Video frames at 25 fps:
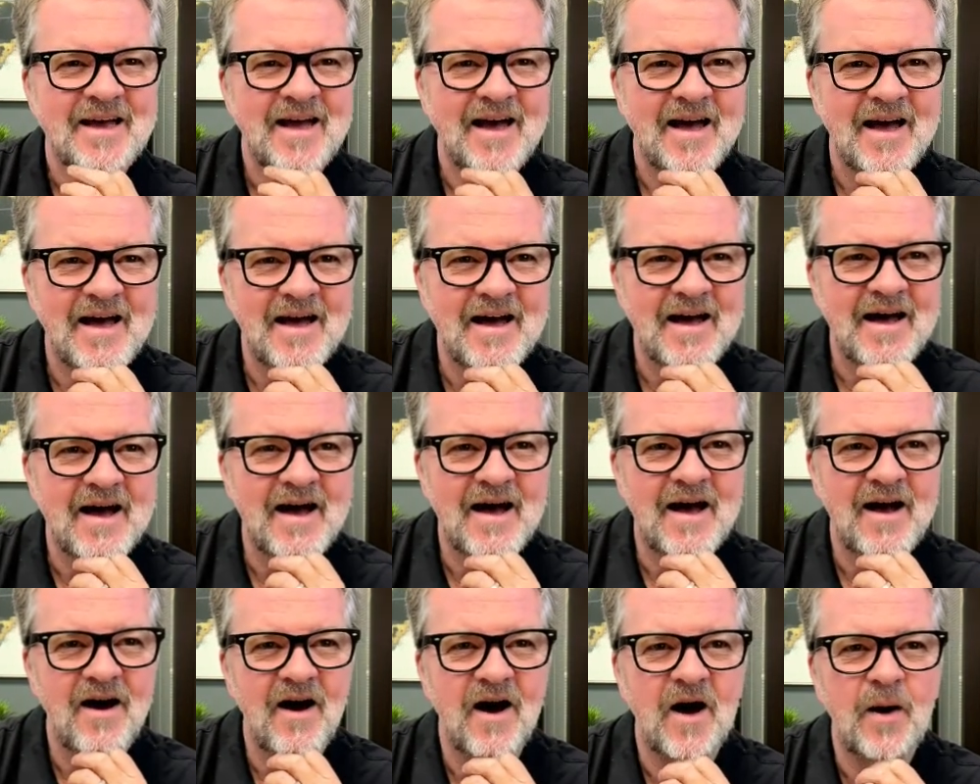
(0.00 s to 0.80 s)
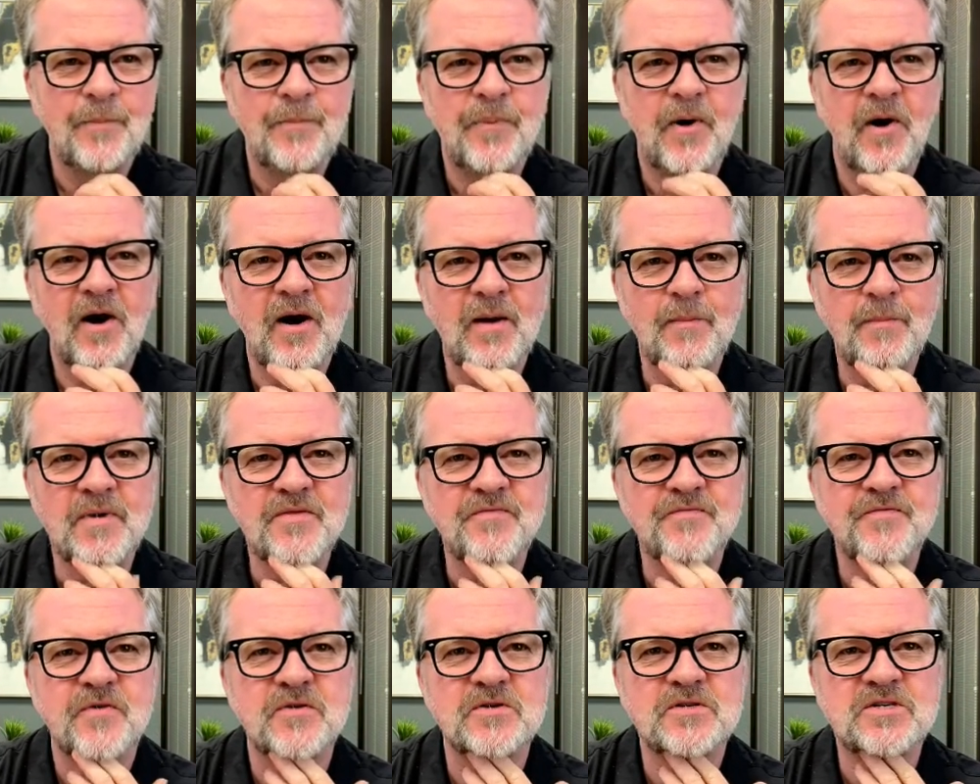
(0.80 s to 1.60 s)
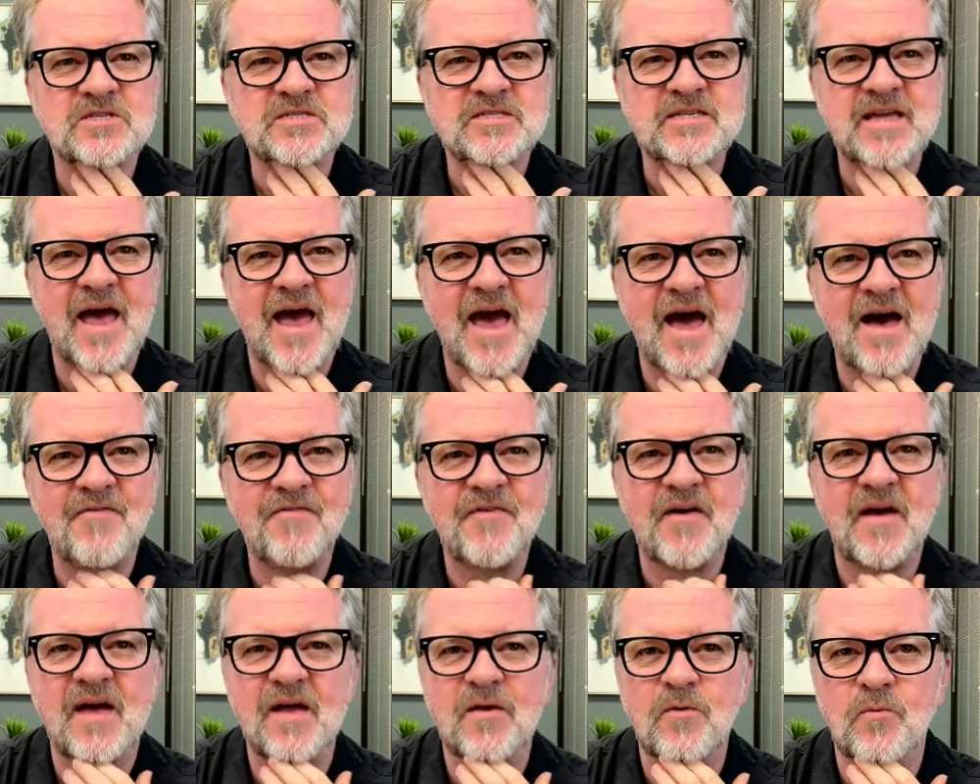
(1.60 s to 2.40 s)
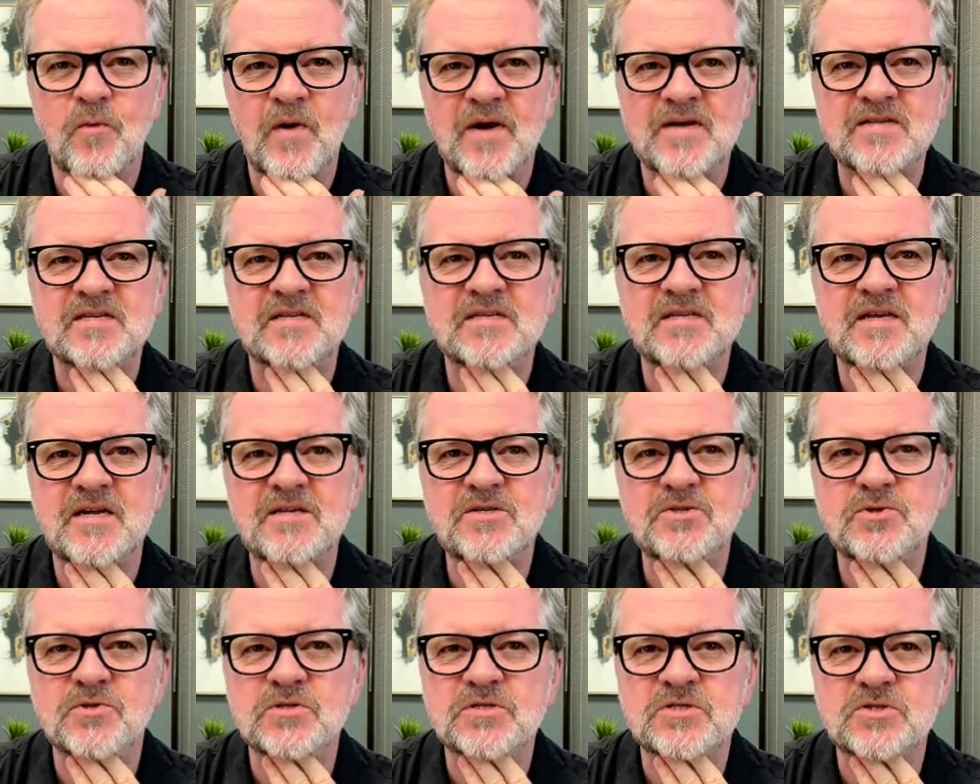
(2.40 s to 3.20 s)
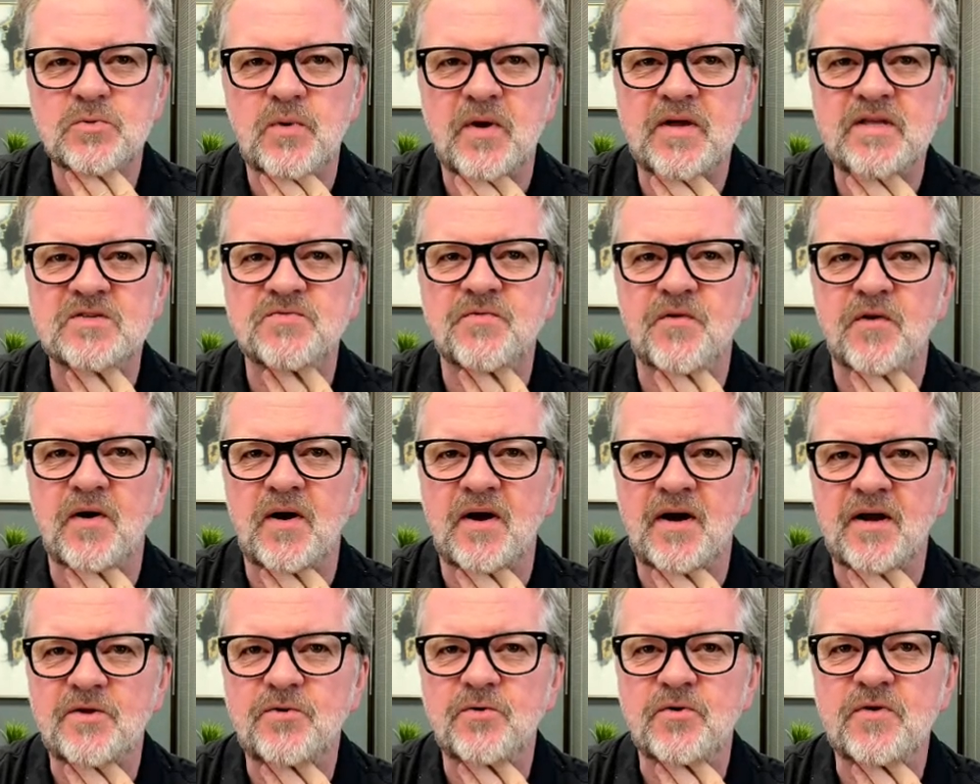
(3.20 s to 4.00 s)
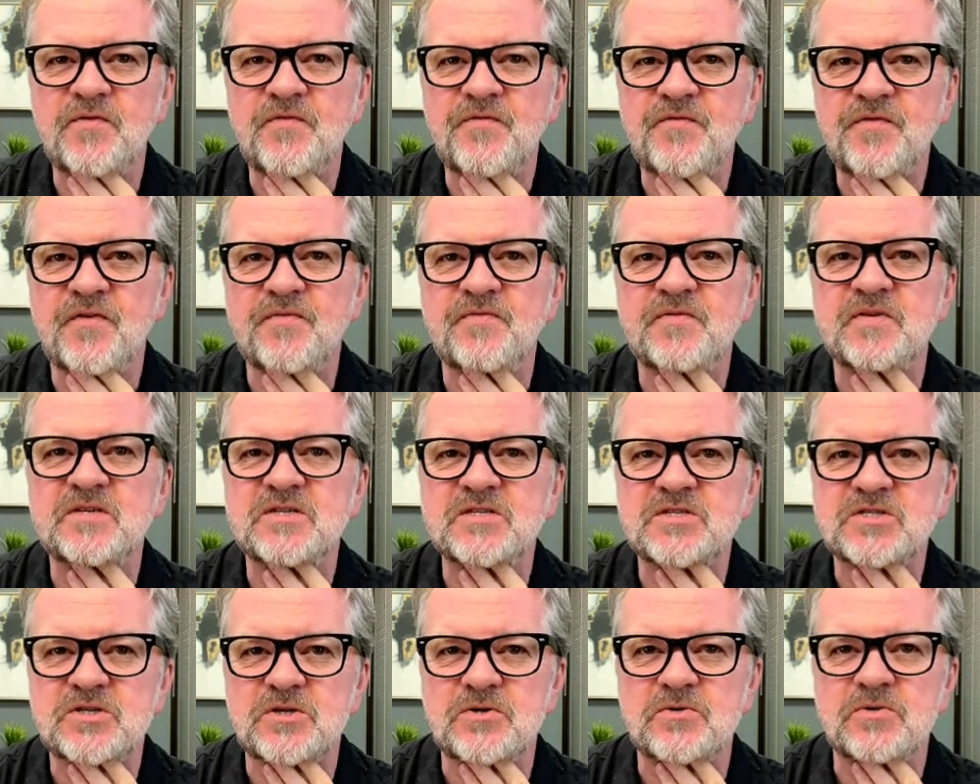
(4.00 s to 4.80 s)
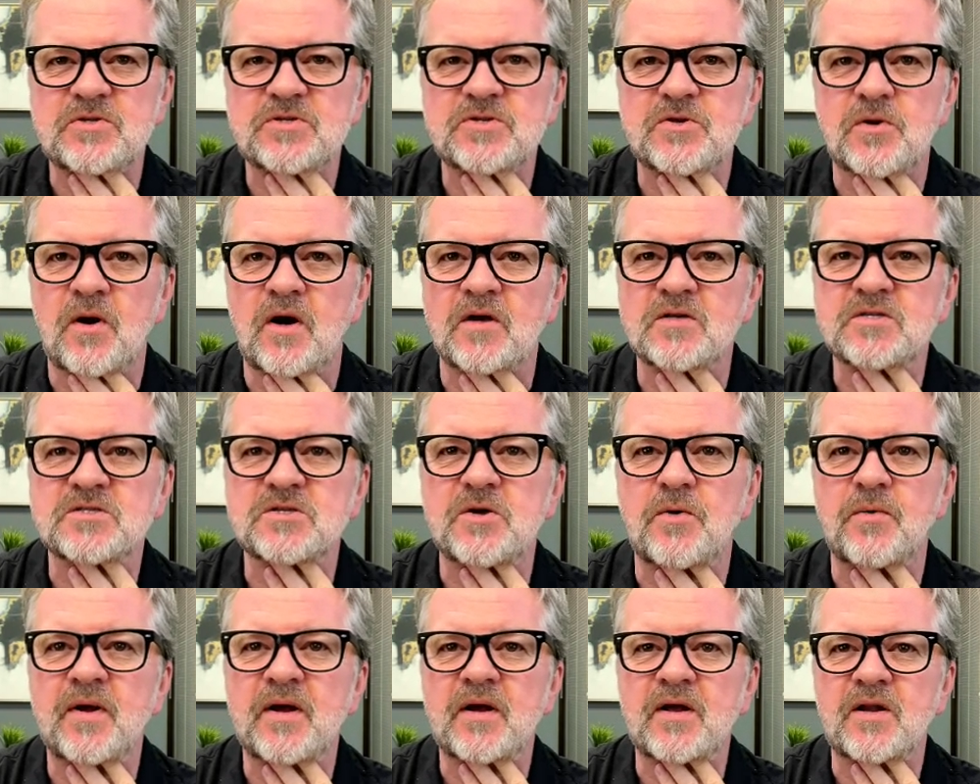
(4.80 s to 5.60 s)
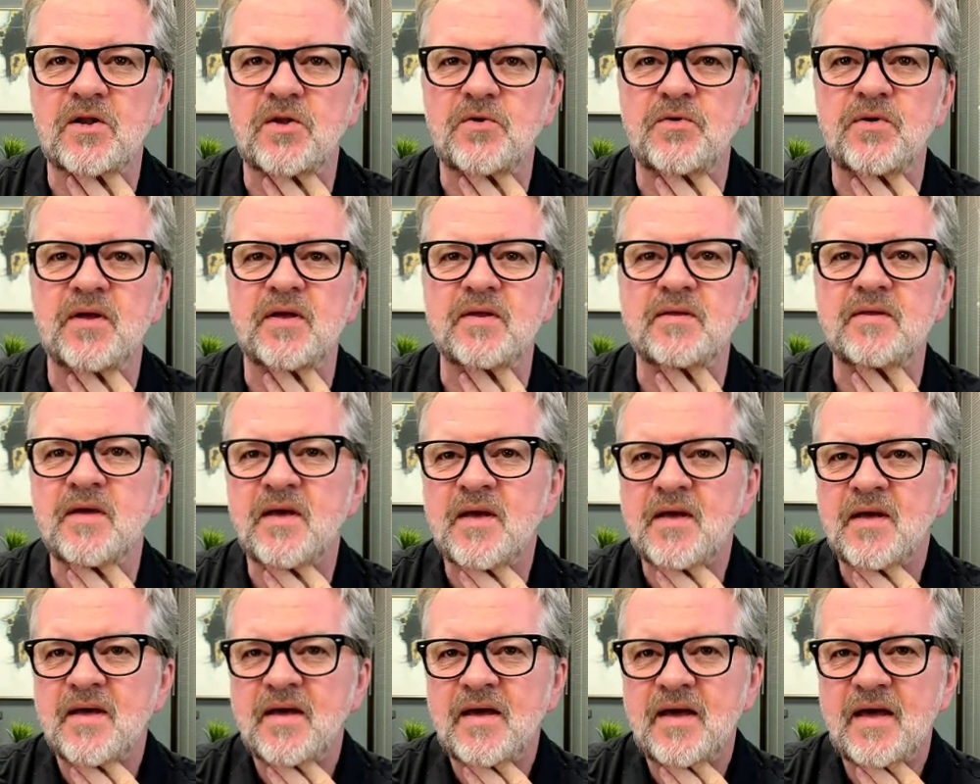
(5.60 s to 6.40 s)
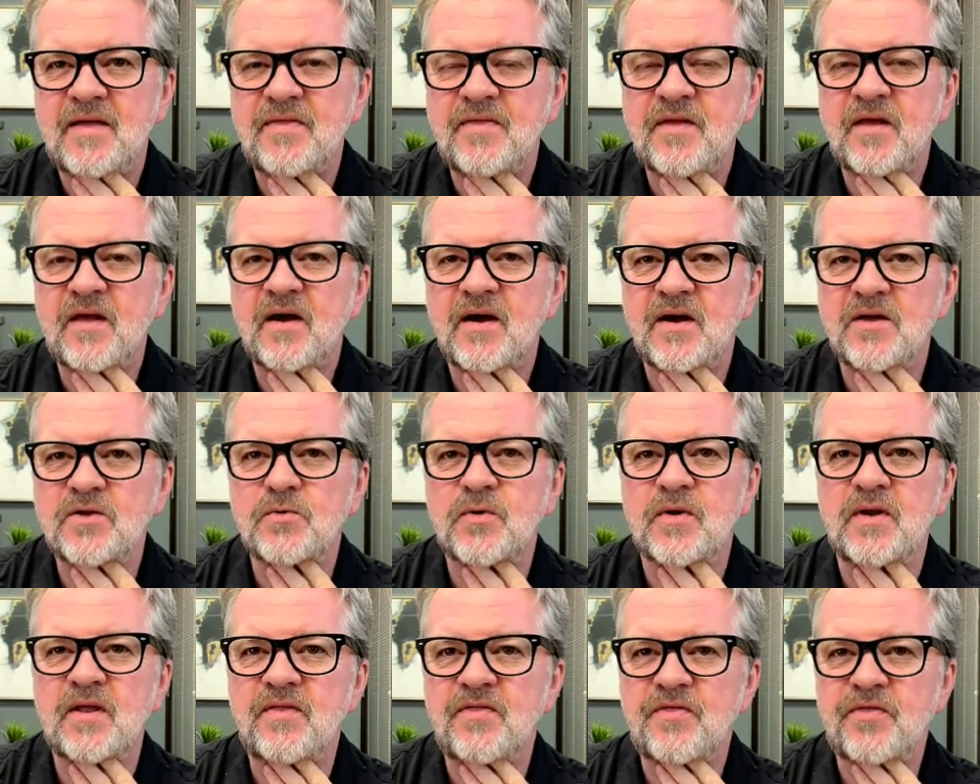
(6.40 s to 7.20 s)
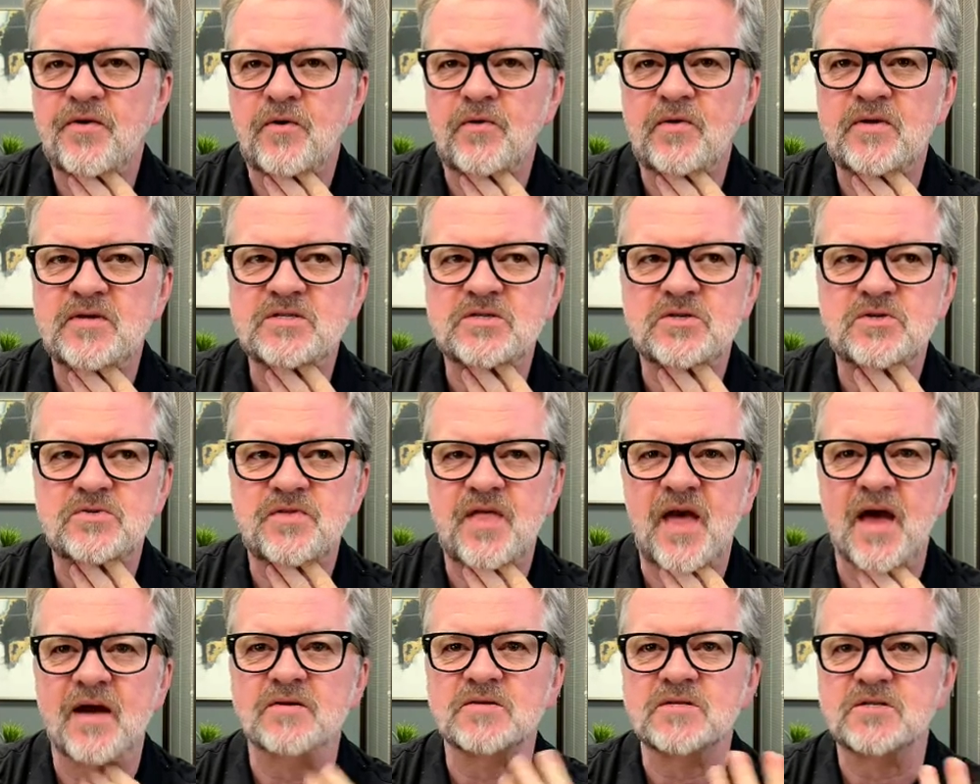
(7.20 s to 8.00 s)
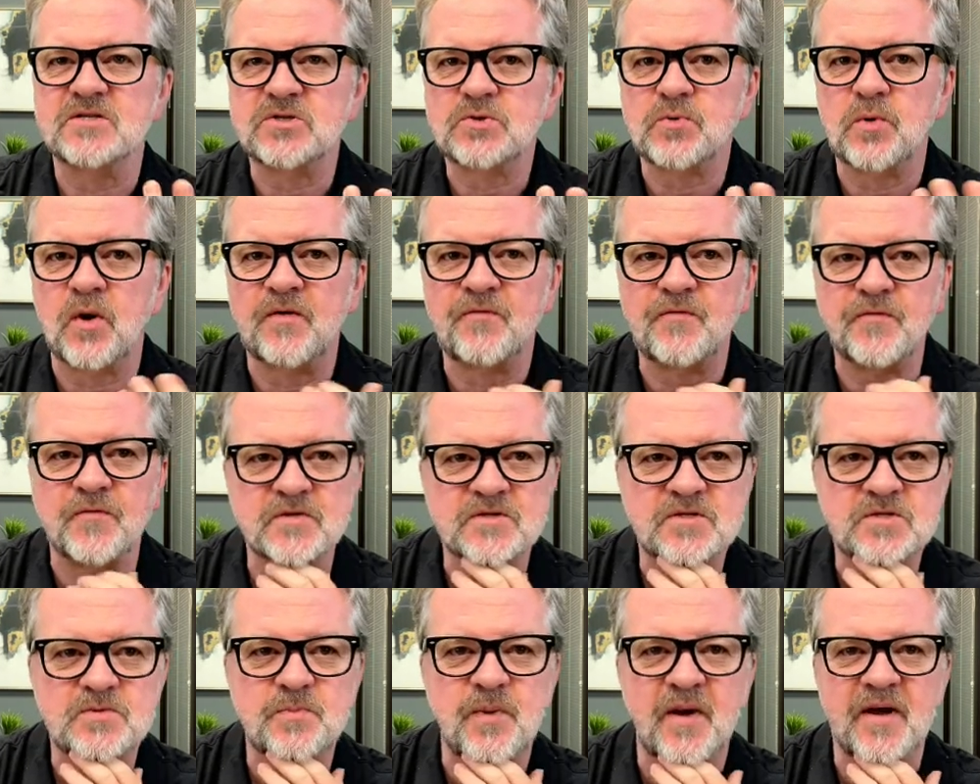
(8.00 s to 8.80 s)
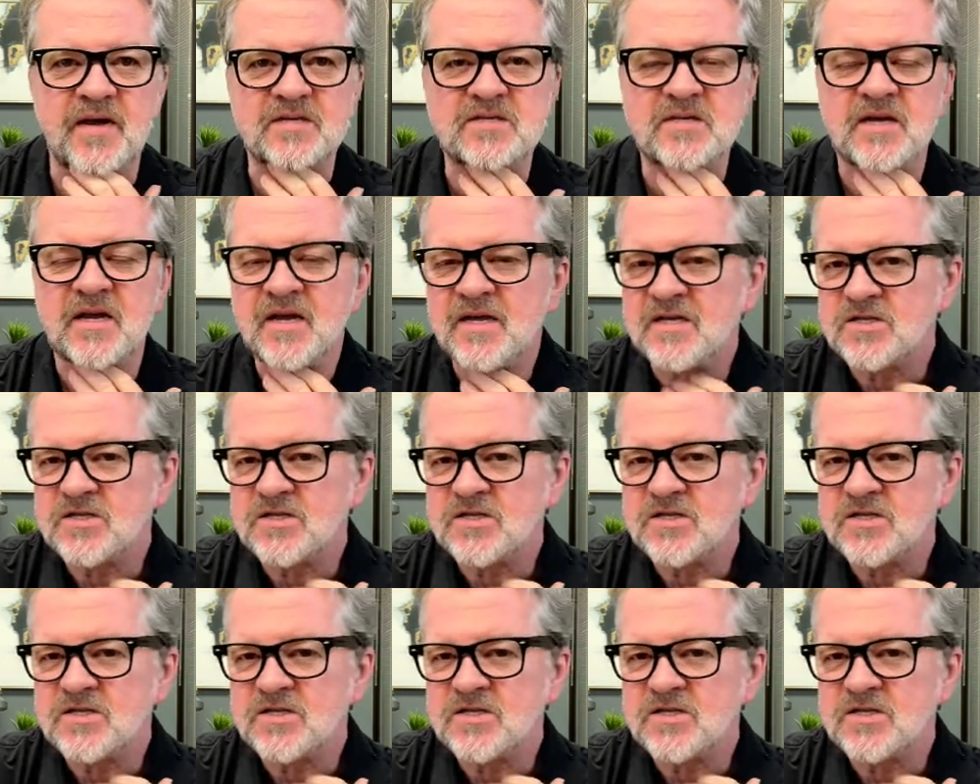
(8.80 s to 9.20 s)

Apartment for staff and residential suites for 150 students are also included in the 130,000 square foot space.